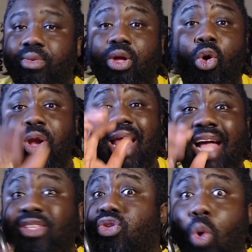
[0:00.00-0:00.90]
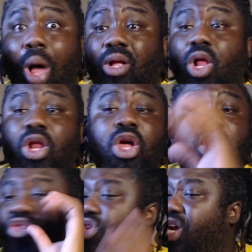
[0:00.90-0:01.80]
Whole night, no alcohol.
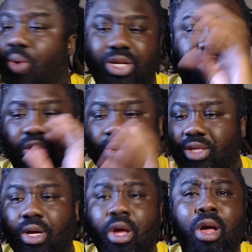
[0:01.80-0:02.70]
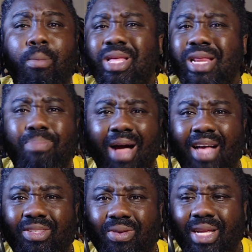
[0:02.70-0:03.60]
Just drinking water. But then I
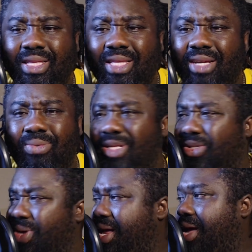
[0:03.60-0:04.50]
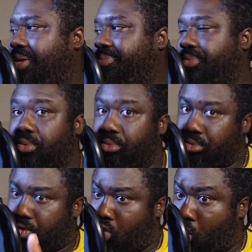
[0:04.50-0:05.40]
passed out anything. What's going on?
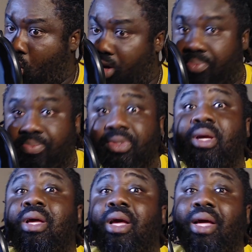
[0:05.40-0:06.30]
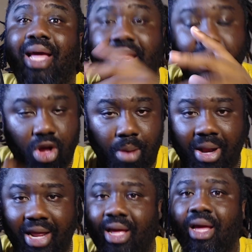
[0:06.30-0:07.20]
Cool. It
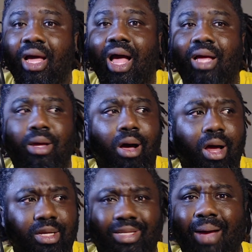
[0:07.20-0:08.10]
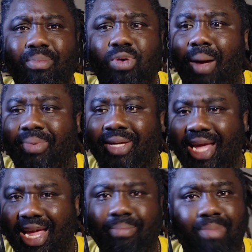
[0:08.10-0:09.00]
normally, all this time now, I'm
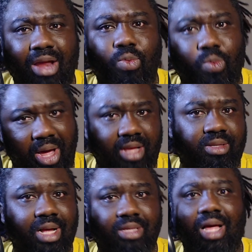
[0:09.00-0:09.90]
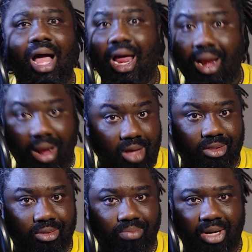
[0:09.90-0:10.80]
gaining back the weight that I had
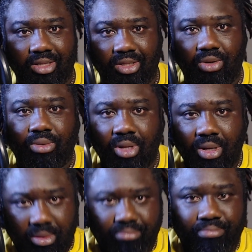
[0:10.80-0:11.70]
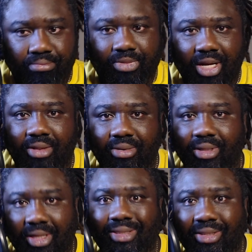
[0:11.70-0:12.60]
lost. Because, you know, it
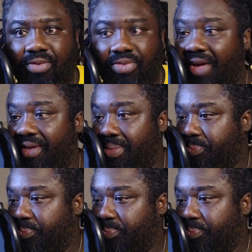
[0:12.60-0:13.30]
stuff's heavy.